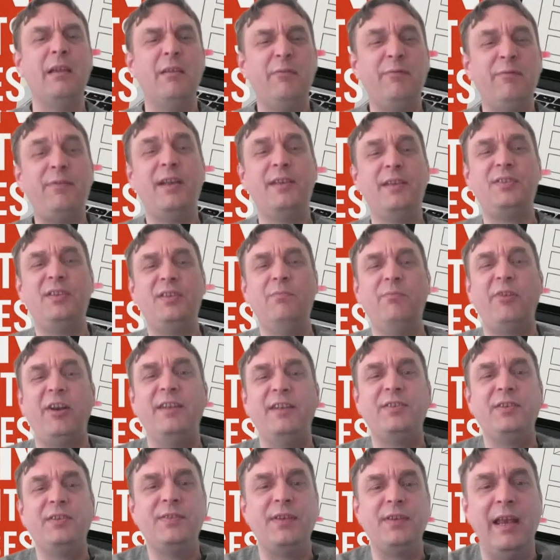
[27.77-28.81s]
First
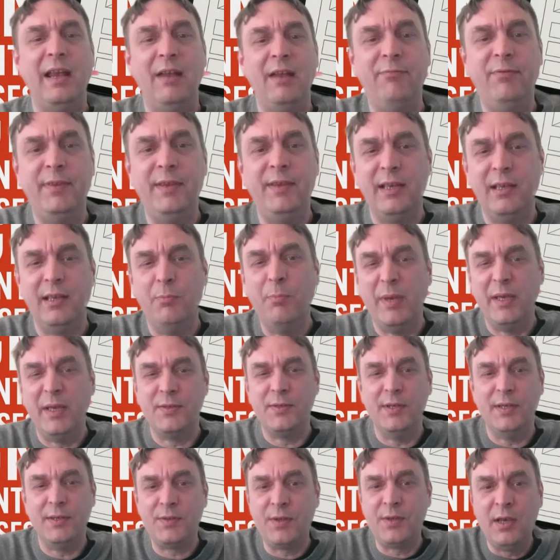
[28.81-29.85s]
impressions are everything in
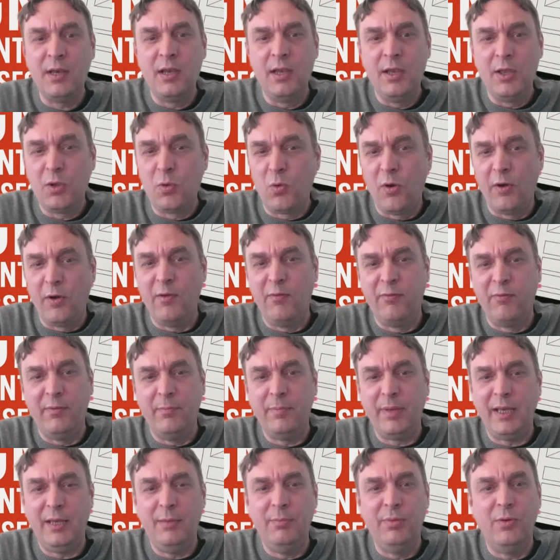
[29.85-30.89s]
business. Quite often
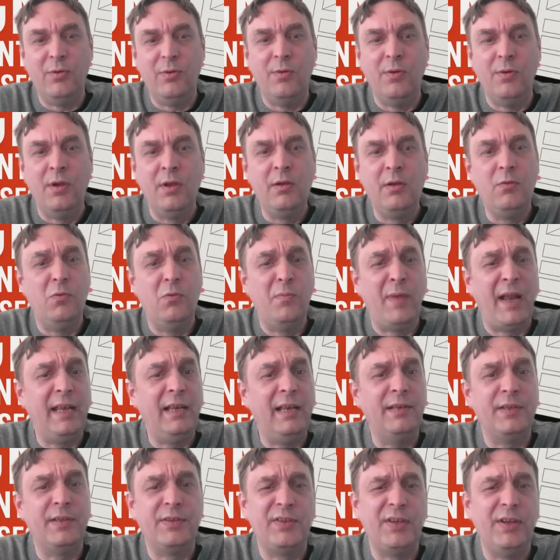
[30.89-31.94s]
people will make a
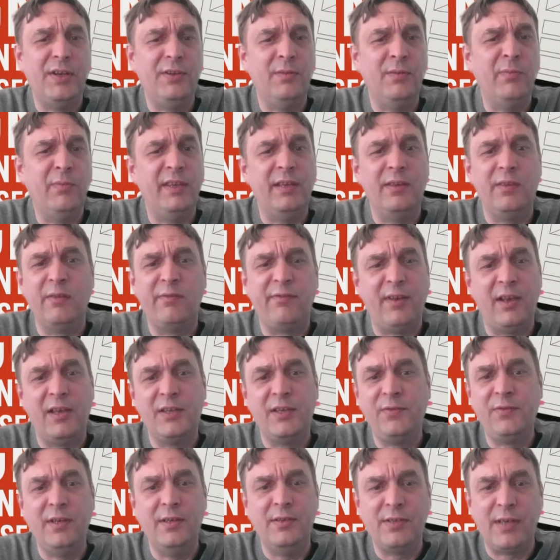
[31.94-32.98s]
decision within the first
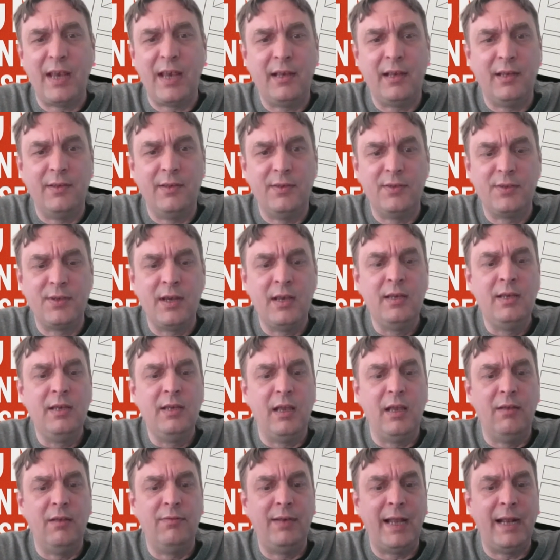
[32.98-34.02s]
few seconds
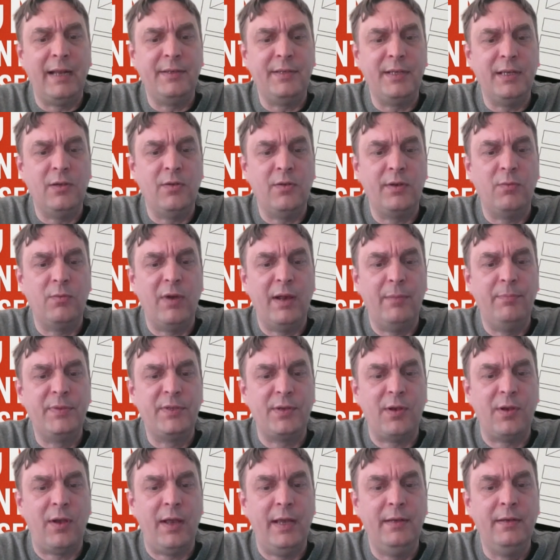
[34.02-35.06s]
of landing on a
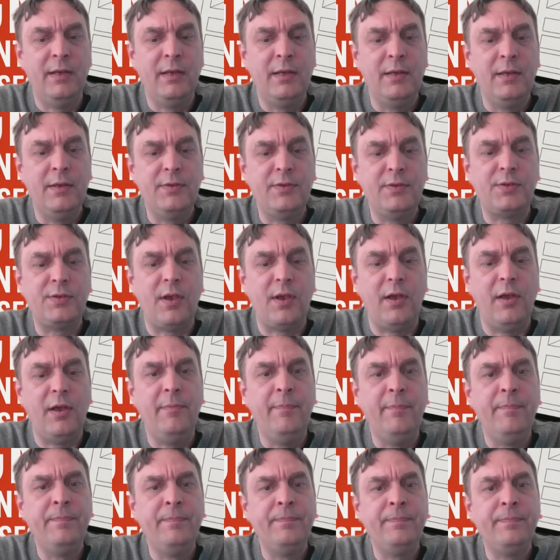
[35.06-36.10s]
website. So
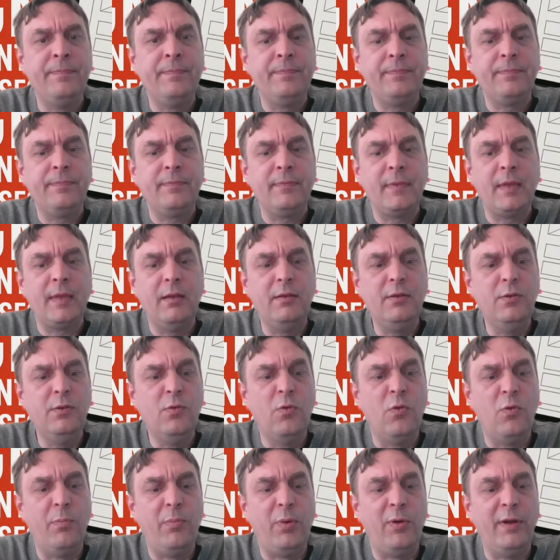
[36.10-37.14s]

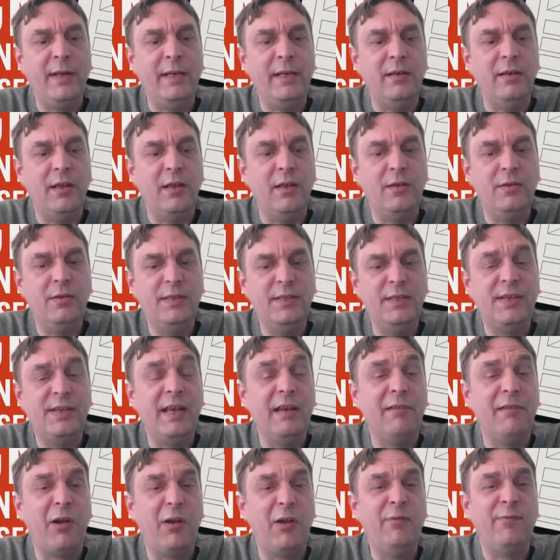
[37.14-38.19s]

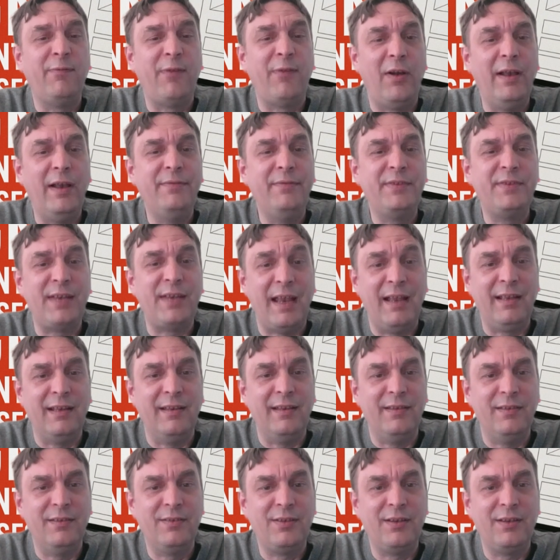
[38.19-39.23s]
0.05
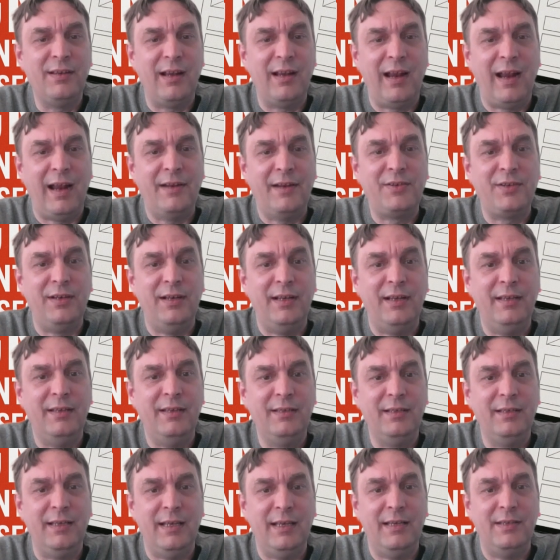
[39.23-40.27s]
seconds actually
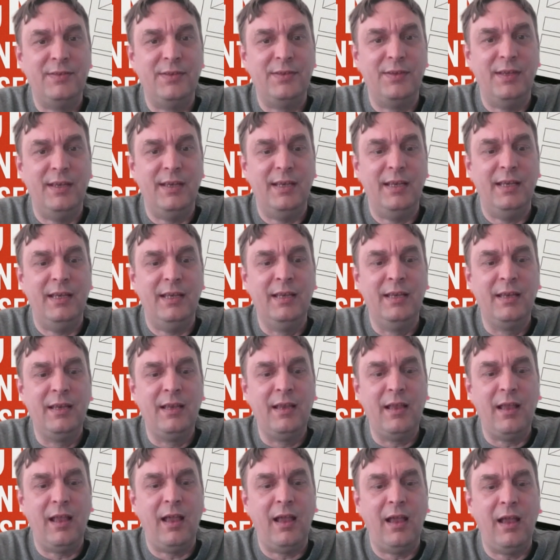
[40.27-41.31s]
is the
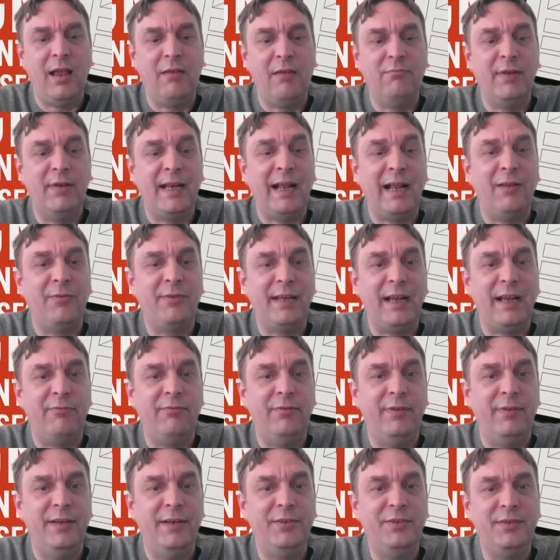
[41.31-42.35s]
renowned
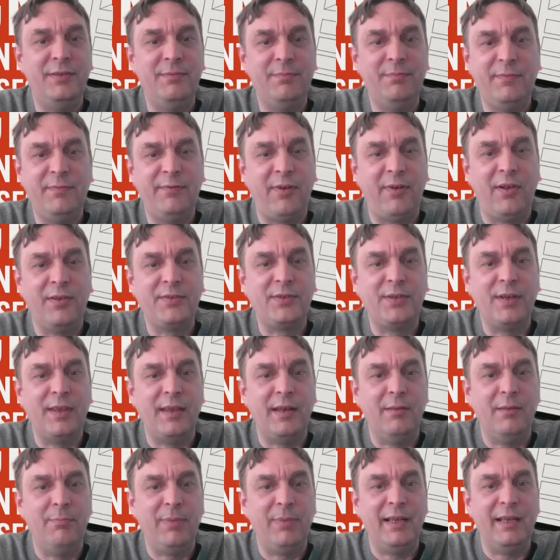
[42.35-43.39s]
average, faster than
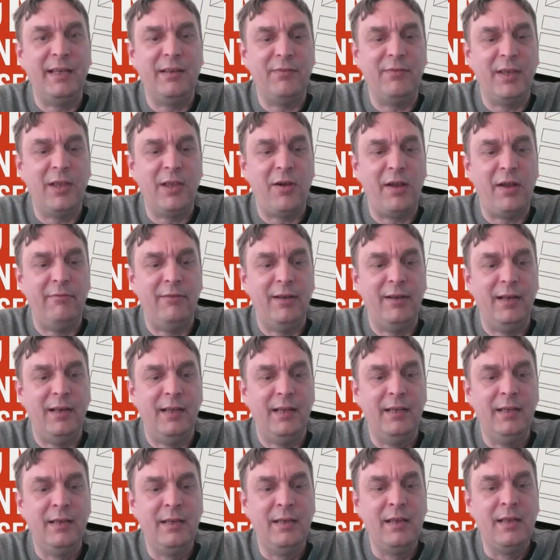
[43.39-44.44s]
a blink of the eye really.
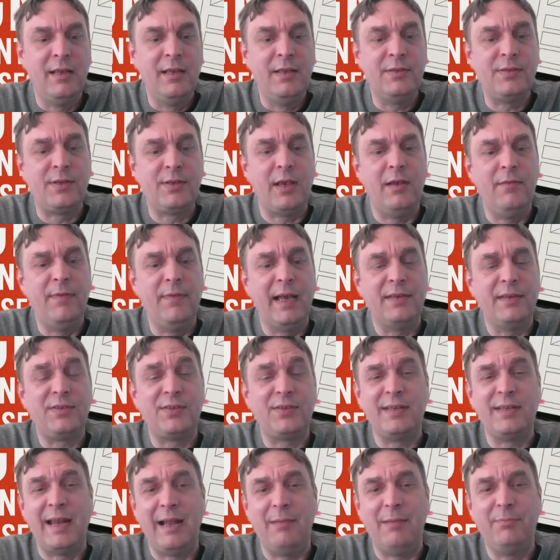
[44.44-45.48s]
So that
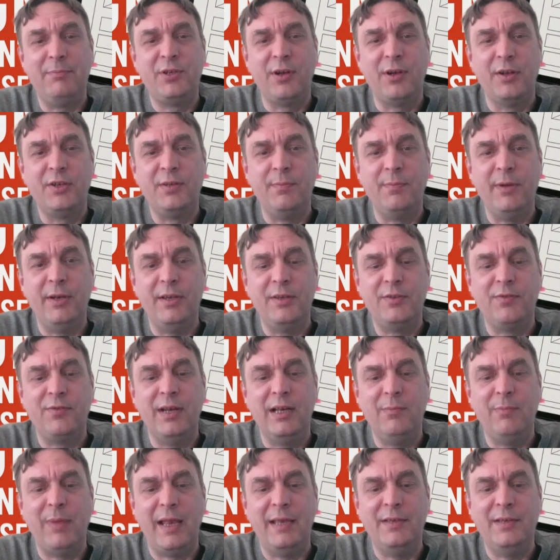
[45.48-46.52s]
snap judgment is really
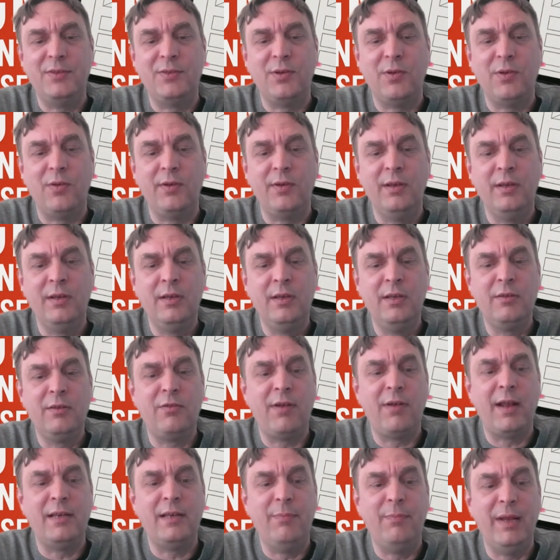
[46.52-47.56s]
based on
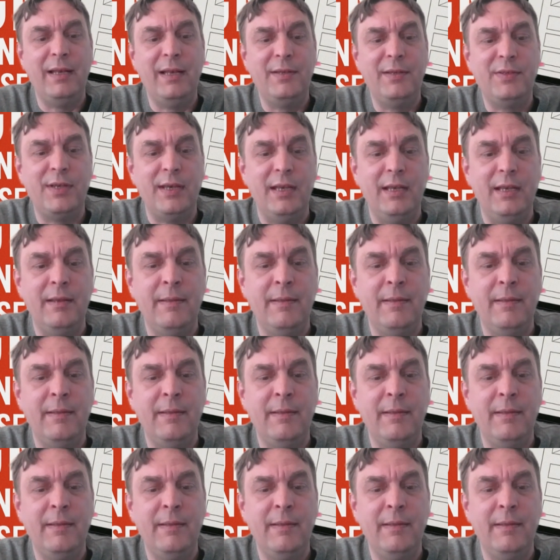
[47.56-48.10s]
credibility.